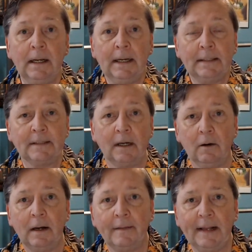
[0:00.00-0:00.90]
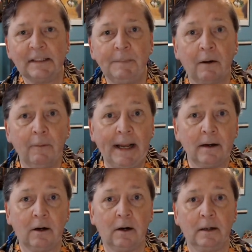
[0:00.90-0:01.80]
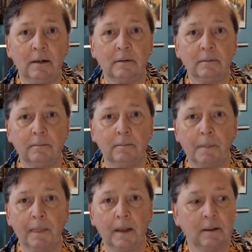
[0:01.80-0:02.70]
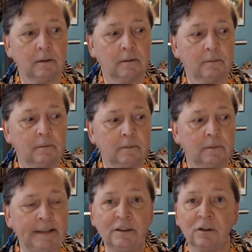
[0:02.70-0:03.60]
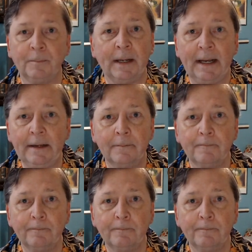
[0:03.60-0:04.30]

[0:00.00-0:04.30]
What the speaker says: So that's my rant on teacher pay.